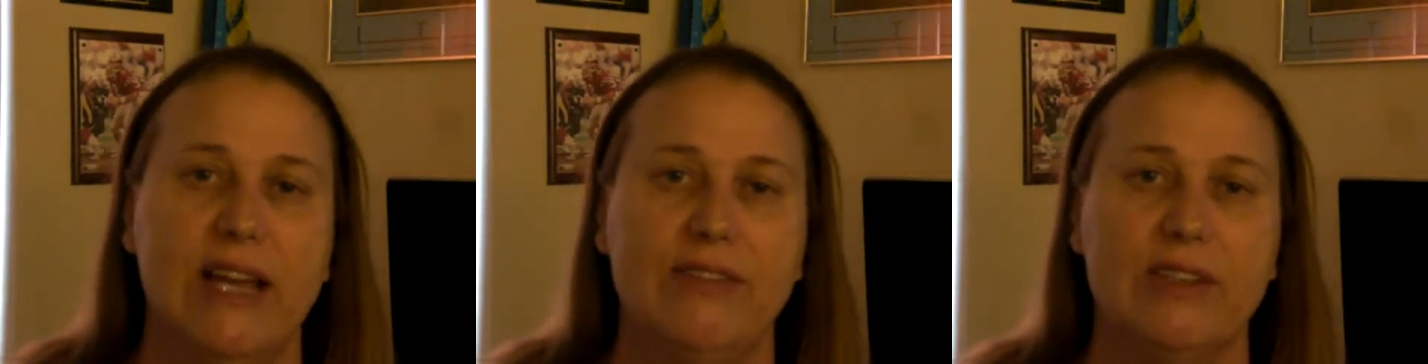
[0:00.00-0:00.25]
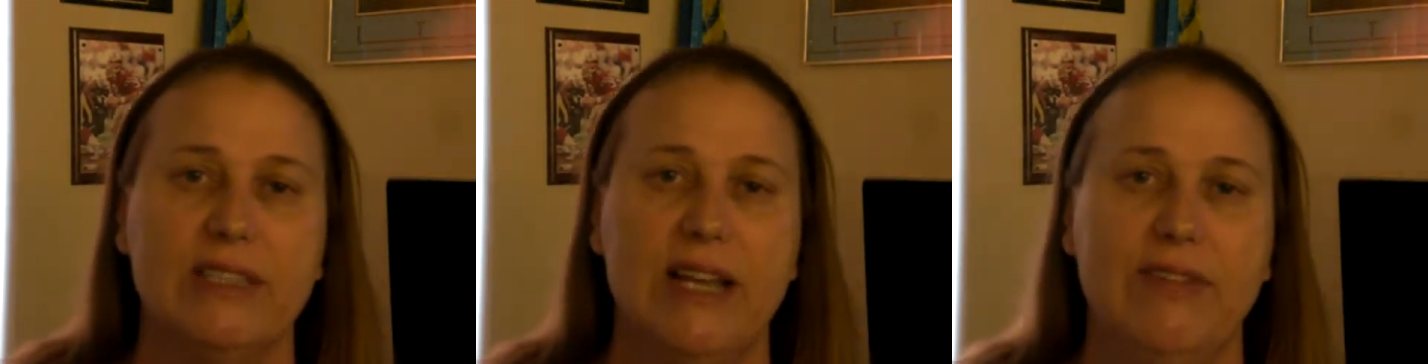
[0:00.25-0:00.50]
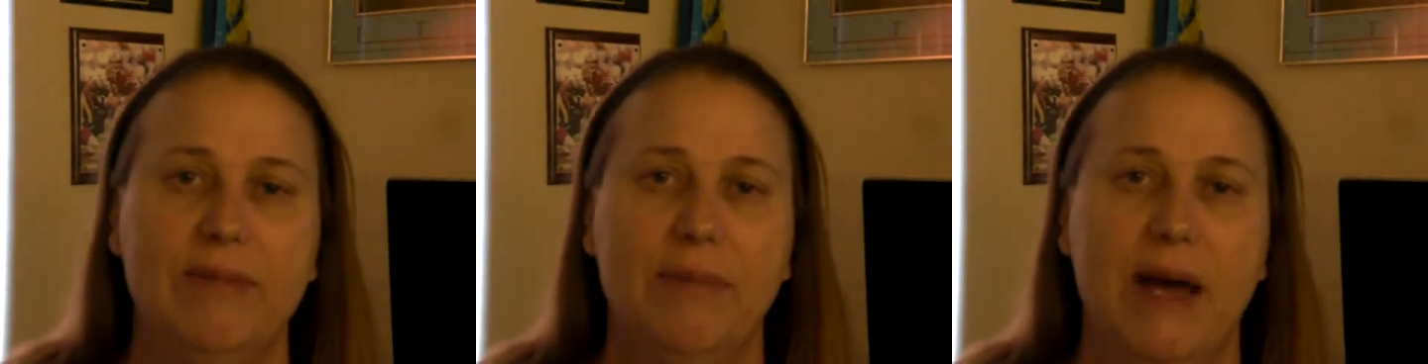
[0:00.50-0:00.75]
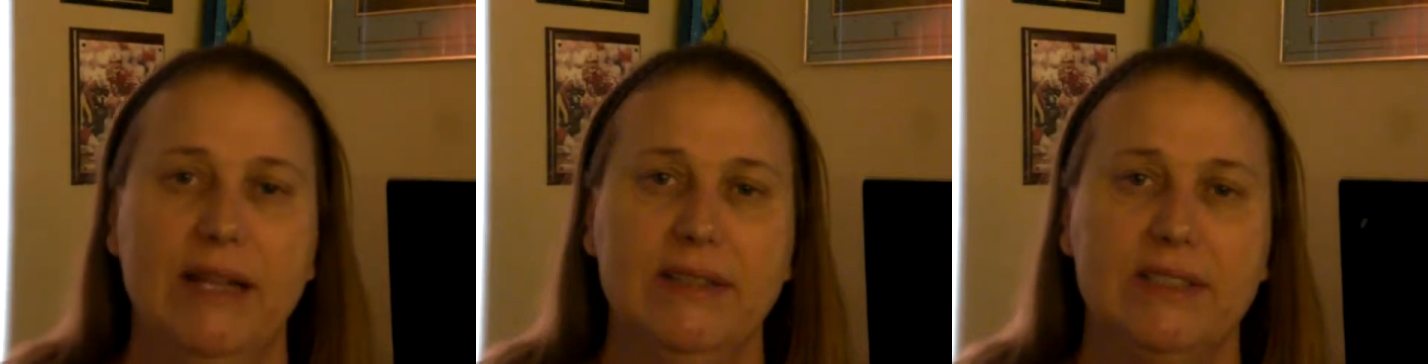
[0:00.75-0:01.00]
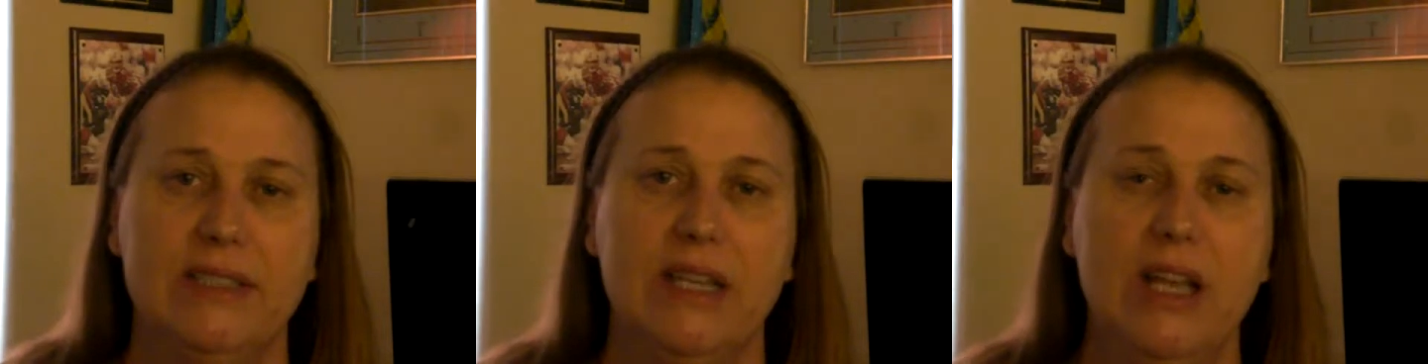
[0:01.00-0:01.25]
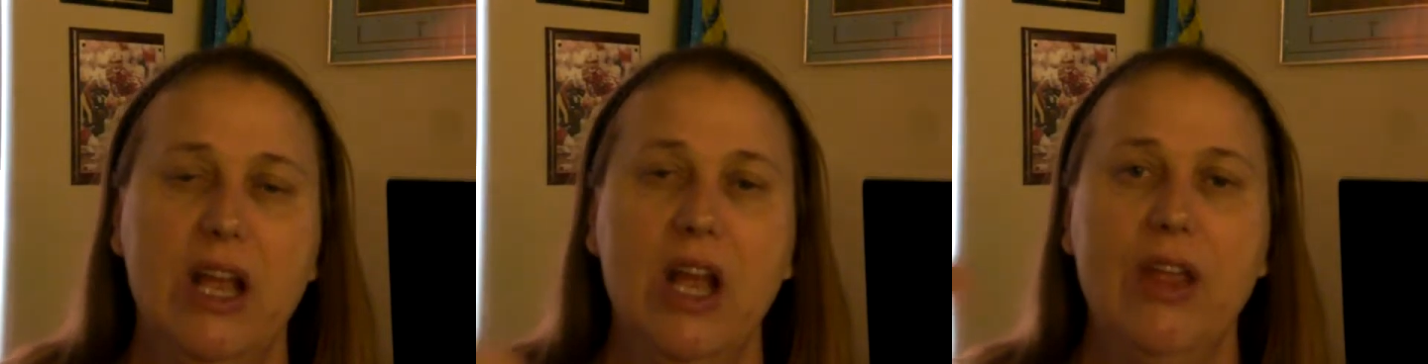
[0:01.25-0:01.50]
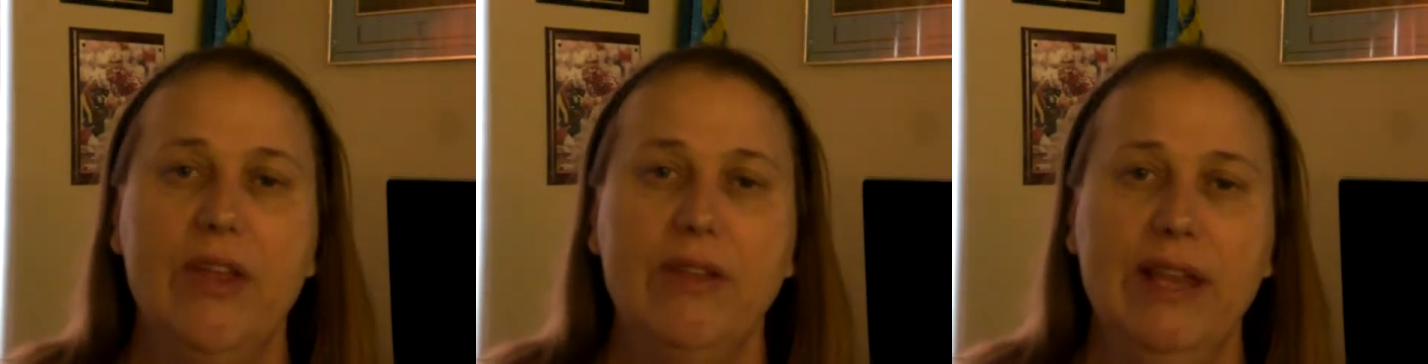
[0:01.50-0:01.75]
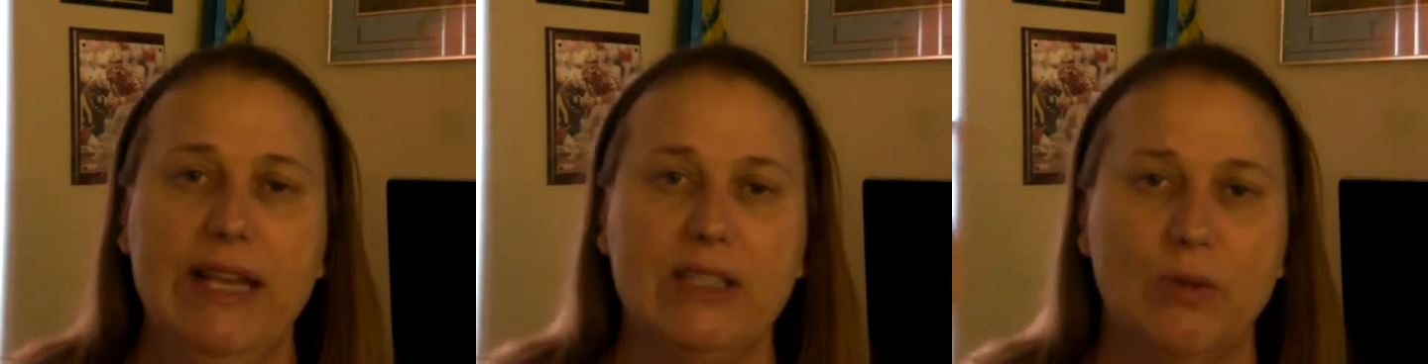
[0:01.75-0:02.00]
After 7 months,
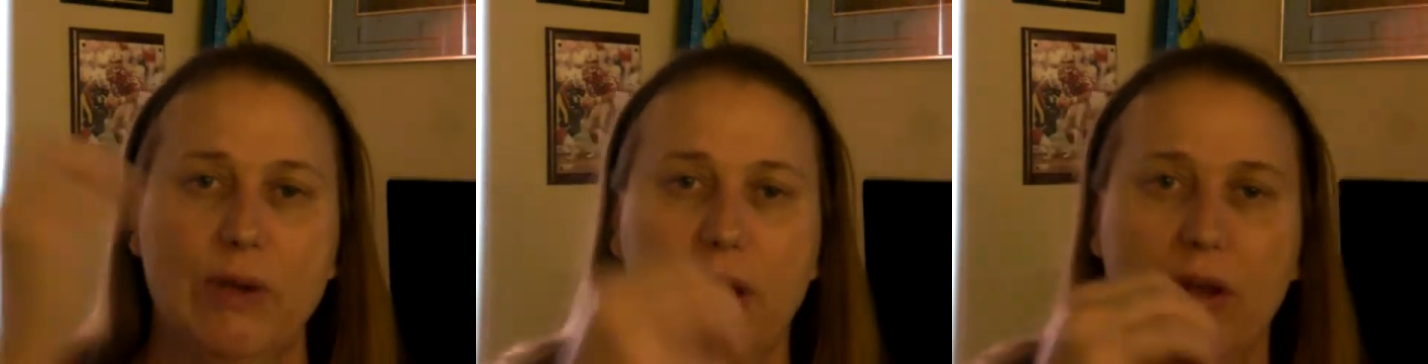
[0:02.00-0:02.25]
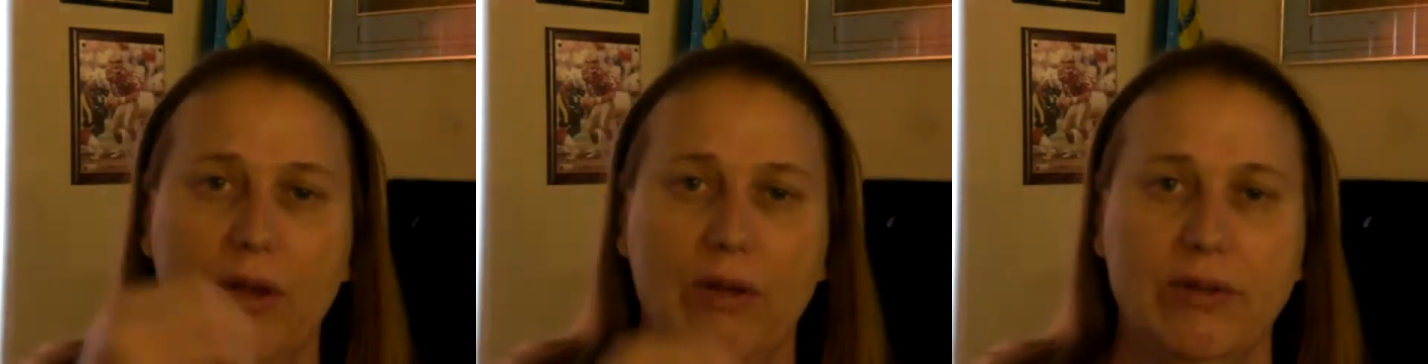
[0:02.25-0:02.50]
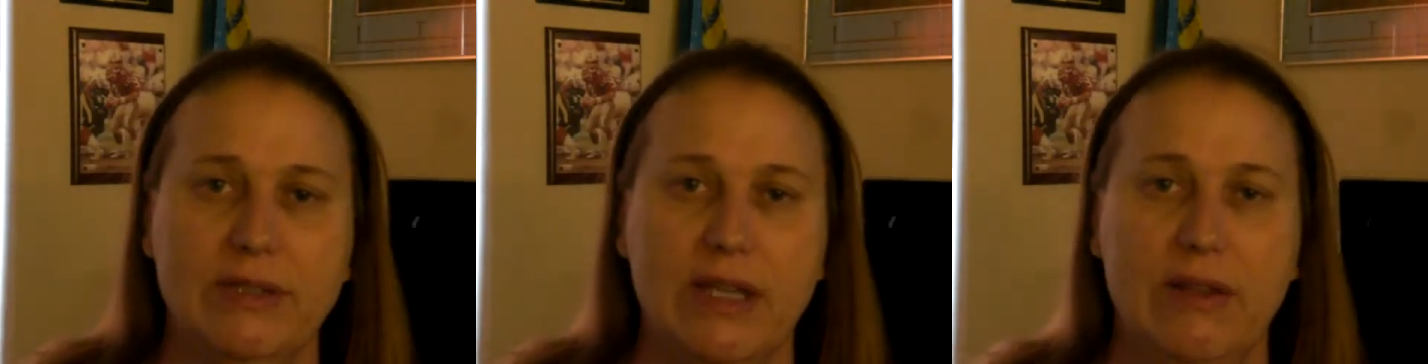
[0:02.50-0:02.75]
the Israel